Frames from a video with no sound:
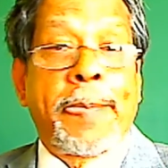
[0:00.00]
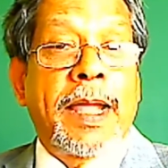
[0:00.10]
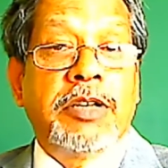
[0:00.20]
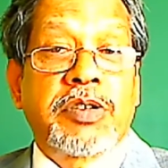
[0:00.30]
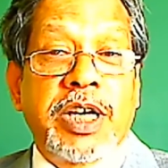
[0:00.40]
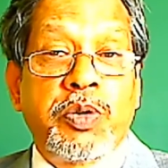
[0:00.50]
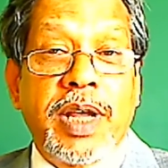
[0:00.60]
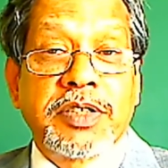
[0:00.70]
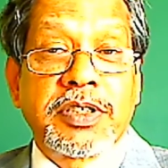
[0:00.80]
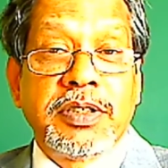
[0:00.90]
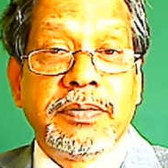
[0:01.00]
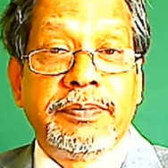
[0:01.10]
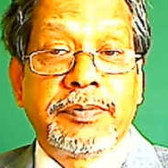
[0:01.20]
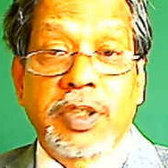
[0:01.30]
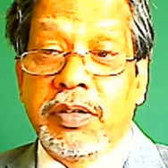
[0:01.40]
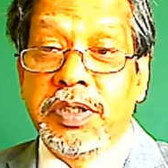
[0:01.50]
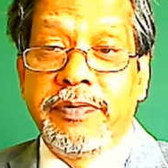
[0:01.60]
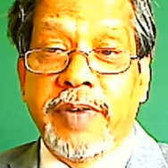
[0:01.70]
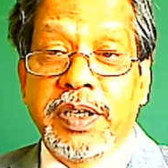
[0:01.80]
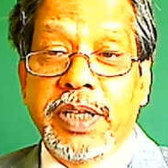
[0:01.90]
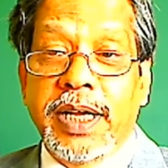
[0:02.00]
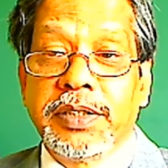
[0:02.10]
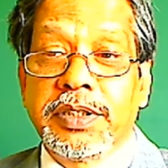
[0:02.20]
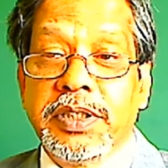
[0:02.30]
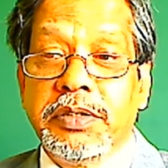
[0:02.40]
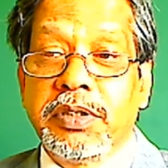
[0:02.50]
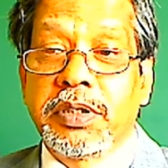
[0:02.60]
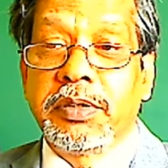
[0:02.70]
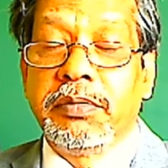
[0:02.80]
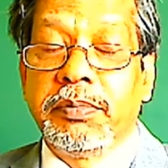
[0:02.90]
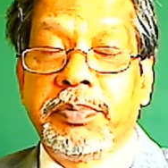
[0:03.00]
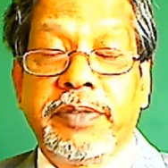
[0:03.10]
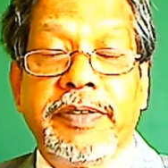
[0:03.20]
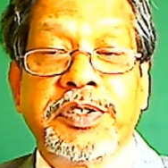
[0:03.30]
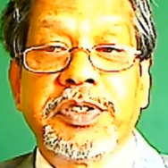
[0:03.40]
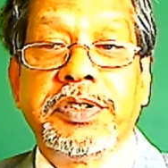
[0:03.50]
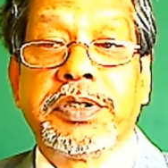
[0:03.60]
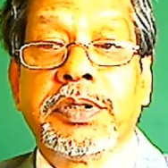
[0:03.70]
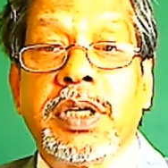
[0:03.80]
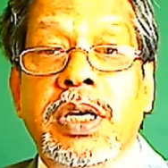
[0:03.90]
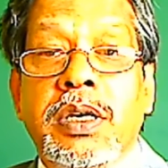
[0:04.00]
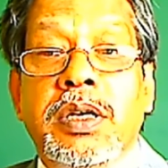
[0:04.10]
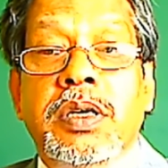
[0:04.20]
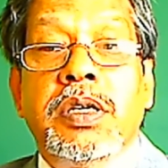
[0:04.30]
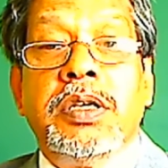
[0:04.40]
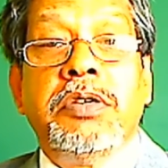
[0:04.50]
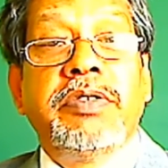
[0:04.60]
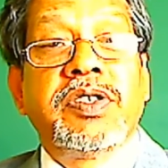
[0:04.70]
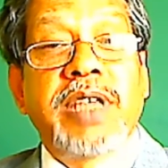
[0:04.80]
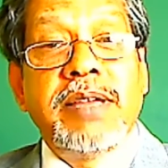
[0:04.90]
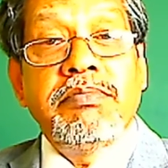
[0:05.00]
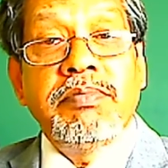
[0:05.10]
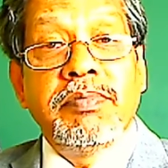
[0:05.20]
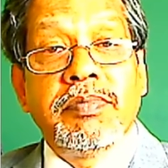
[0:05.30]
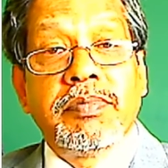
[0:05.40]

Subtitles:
I'll try to answer, or you find the answer, your professors. Do the same